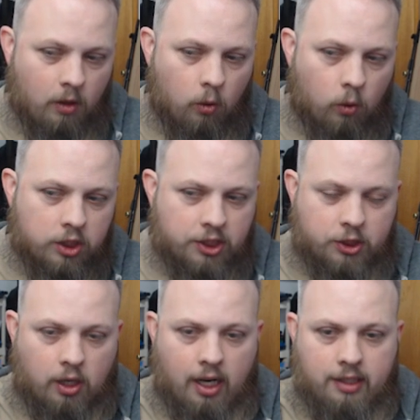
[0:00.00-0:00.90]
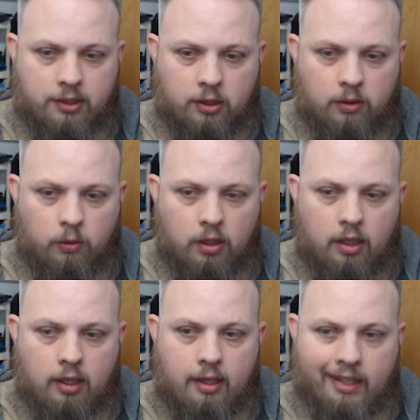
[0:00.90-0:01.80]
or just trying to
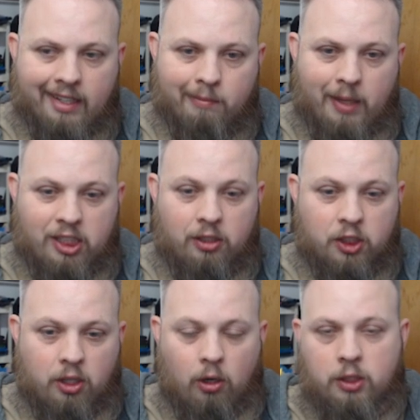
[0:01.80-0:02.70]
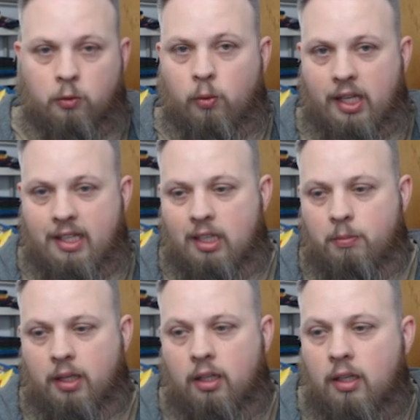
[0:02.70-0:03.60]
make sure there's cards where they need to
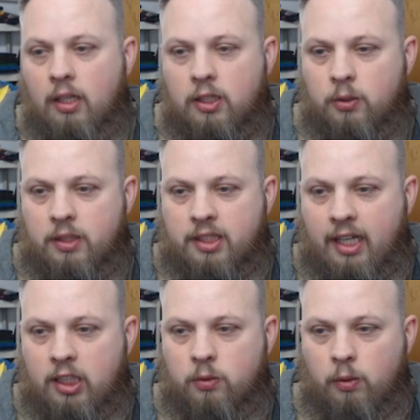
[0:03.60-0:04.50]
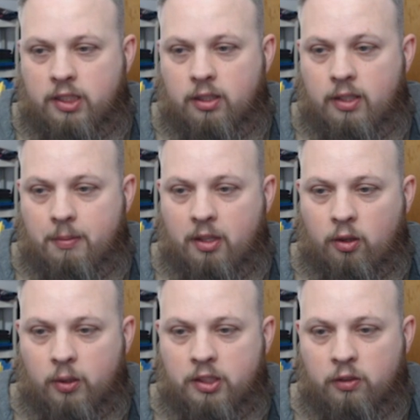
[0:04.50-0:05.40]
be. So in this case, we still kept the
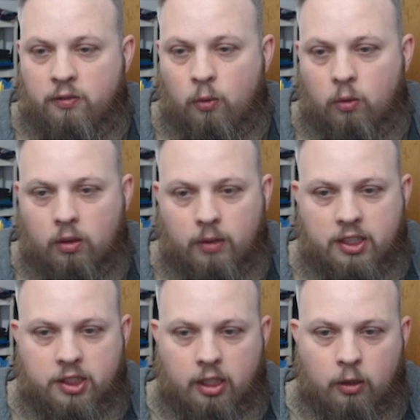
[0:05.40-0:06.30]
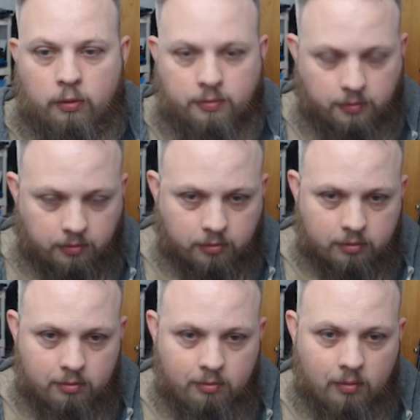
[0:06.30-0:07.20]
3-4 ratio.
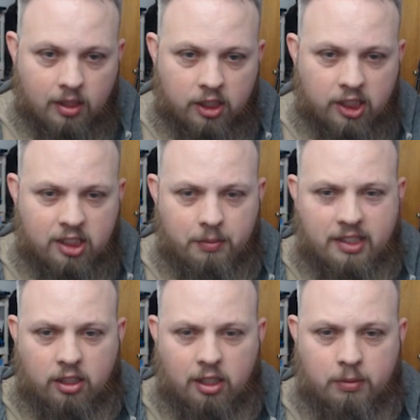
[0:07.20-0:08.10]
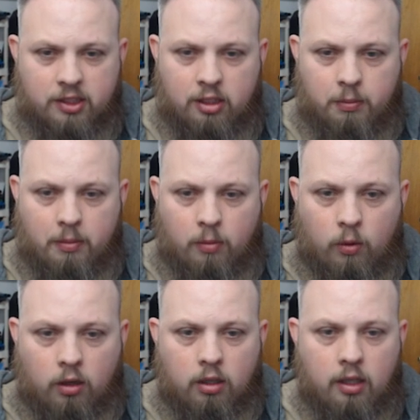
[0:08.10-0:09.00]
Adjust some of these other numbers a little bit
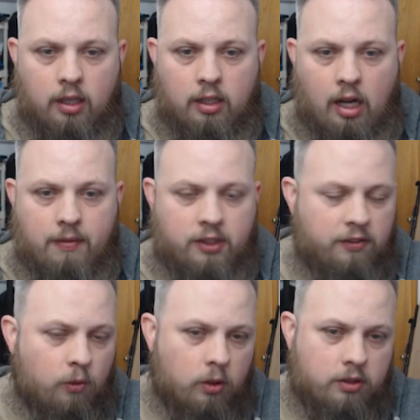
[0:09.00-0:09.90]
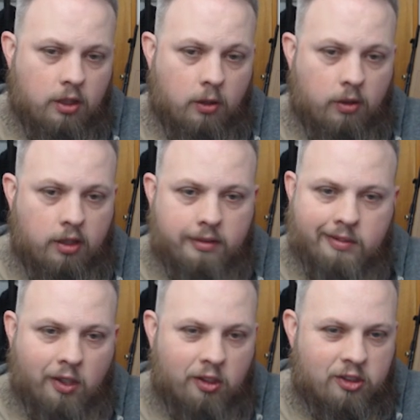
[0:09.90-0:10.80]
more. Obviously 4 Toa,
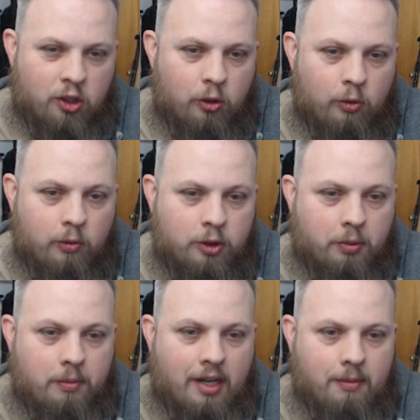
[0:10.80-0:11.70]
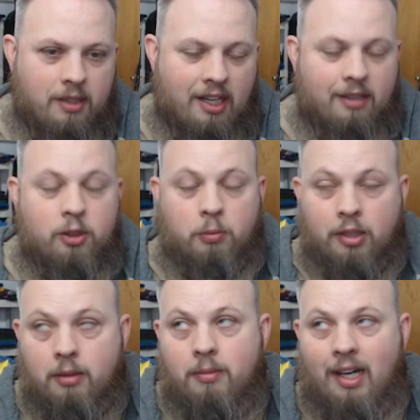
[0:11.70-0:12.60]
2 Supreme
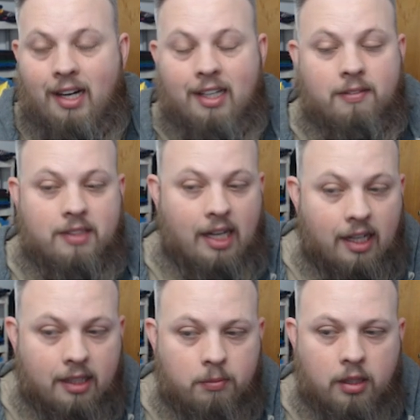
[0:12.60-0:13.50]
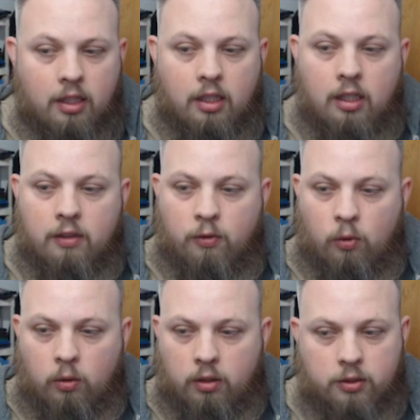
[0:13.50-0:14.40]
Kai of Time
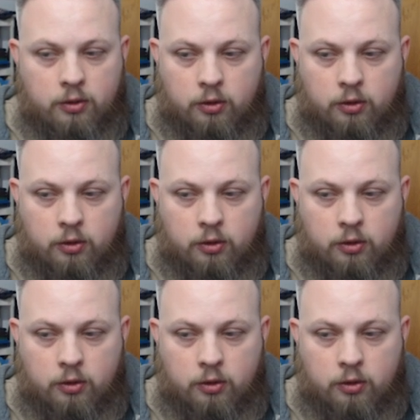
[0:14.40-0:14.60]
for